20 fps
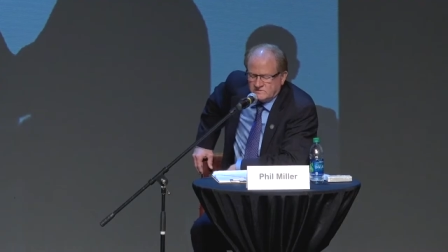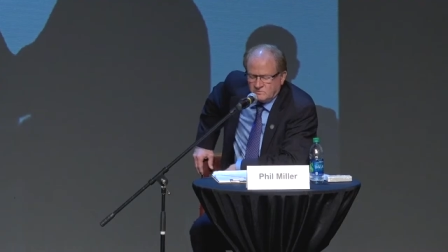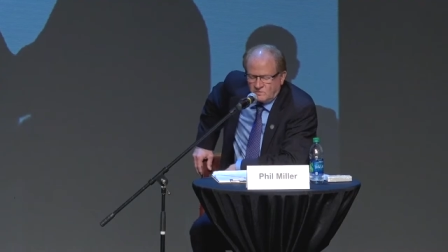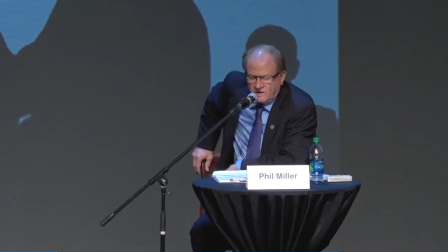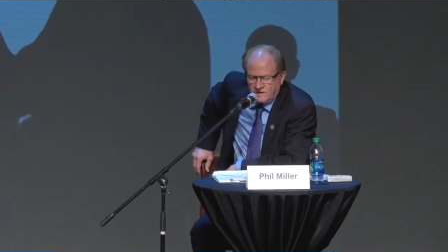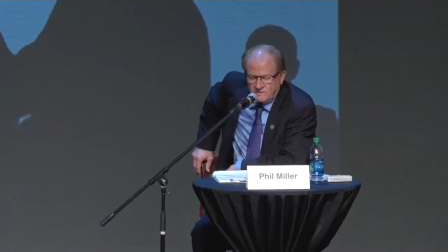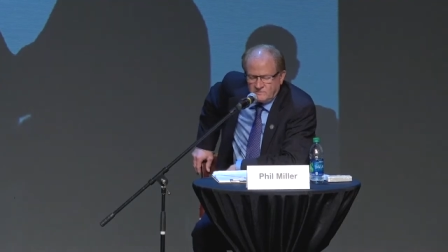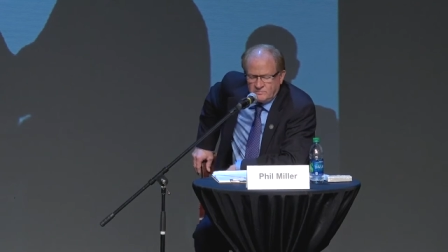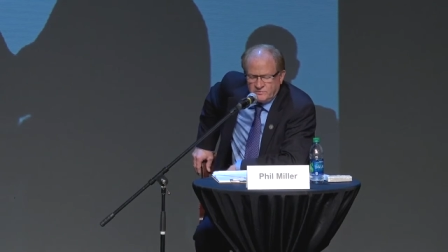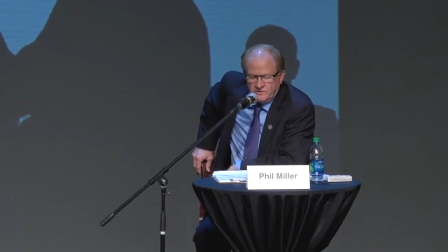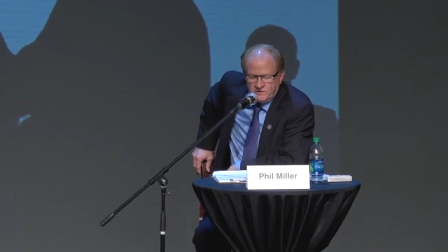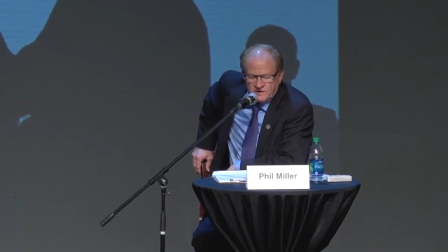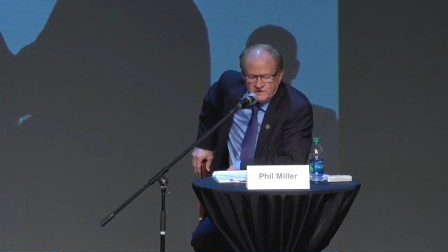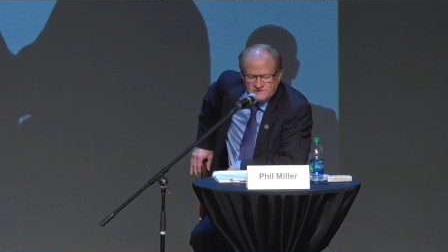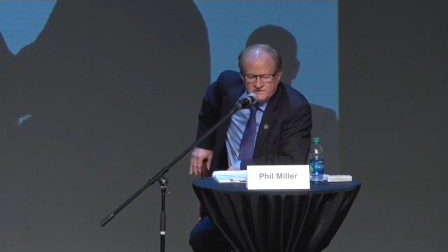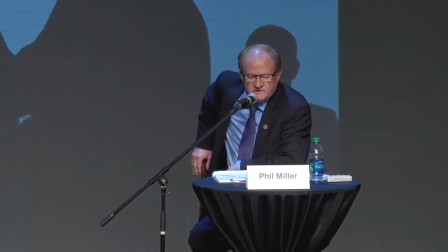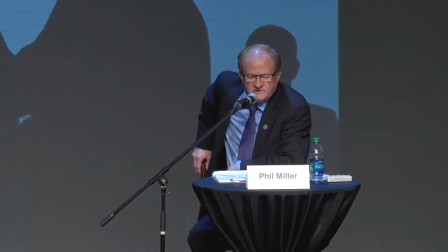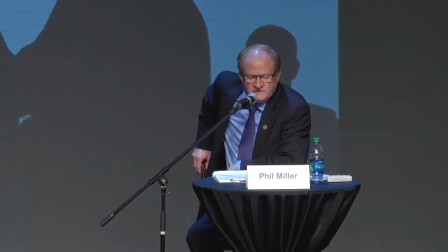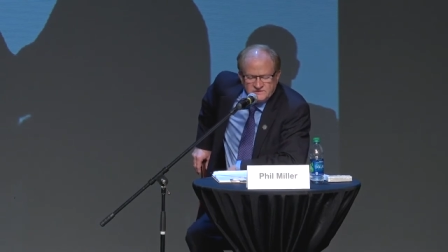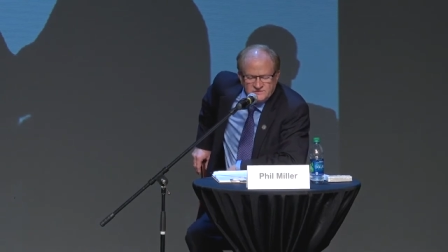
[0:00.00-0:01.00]
swine
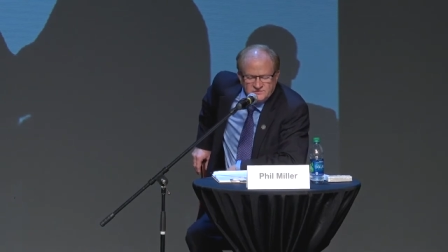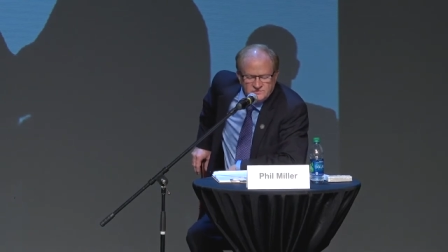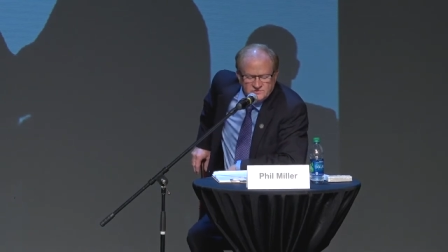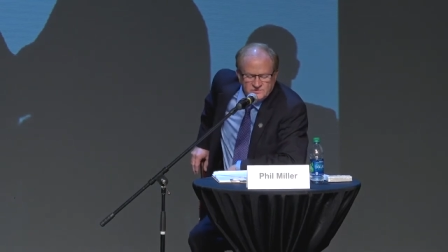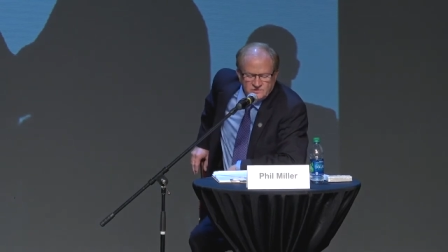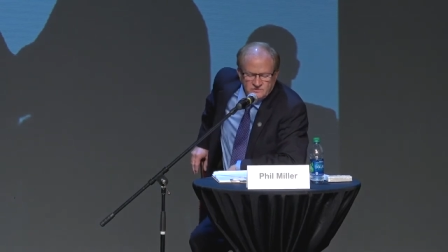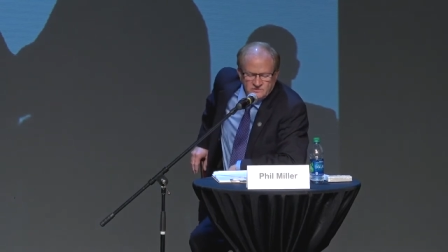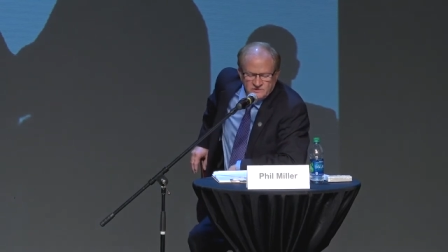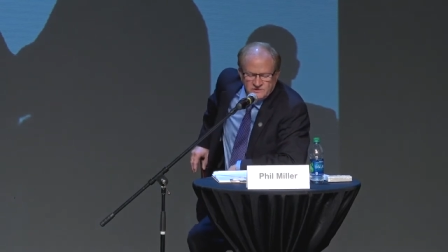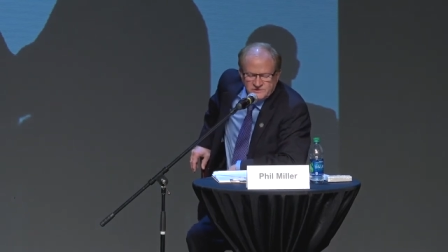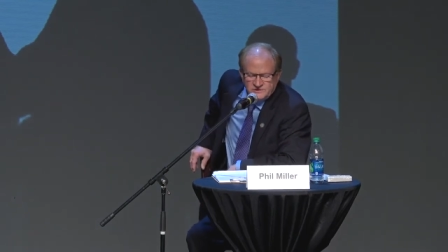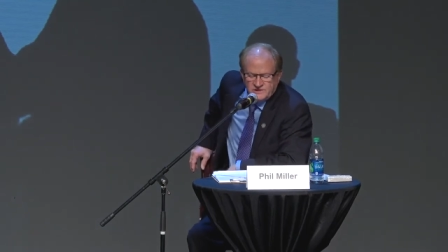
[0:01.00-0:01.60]
production has certainly